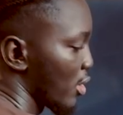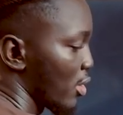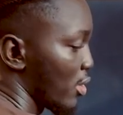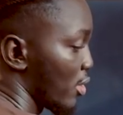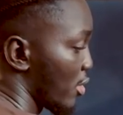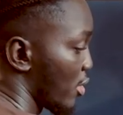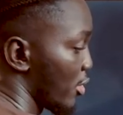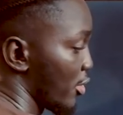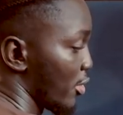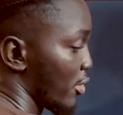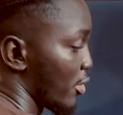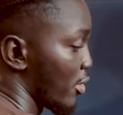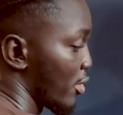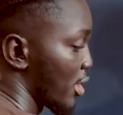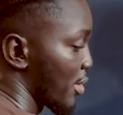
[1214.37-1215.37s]
or your
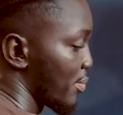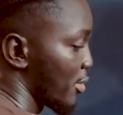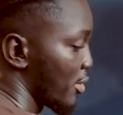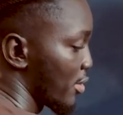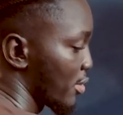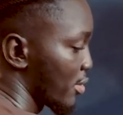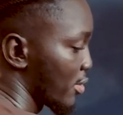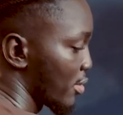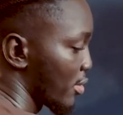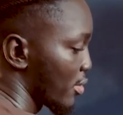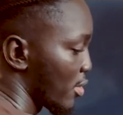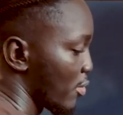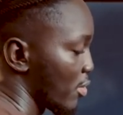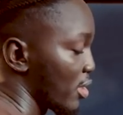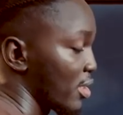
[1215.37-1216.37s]
order block
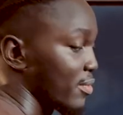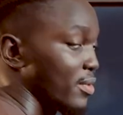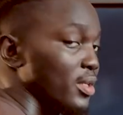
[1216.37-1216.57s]
or whatever